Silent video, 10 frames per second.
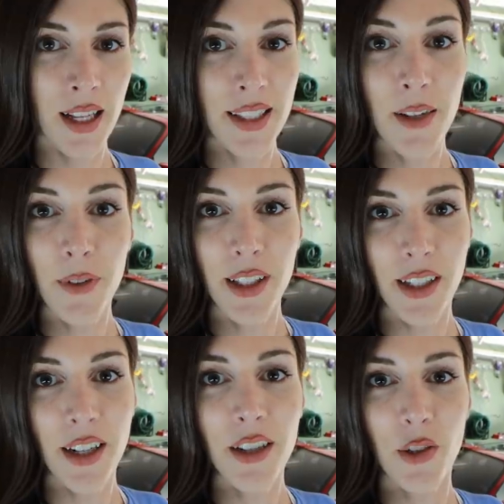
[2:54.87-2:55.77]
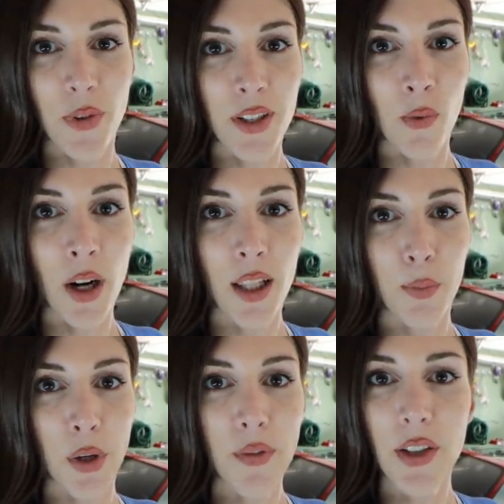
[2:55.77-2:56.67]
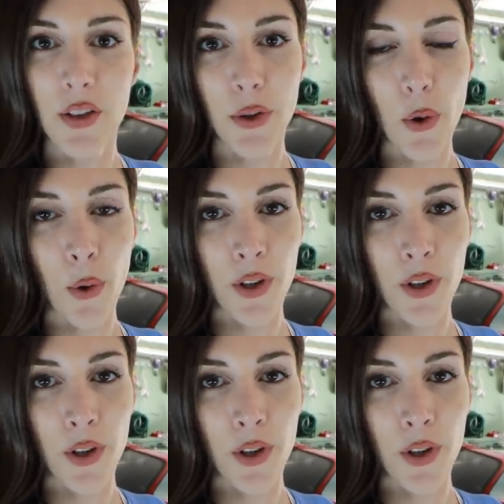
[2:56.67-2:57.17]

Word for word: That stuff right there is the reason why the previous two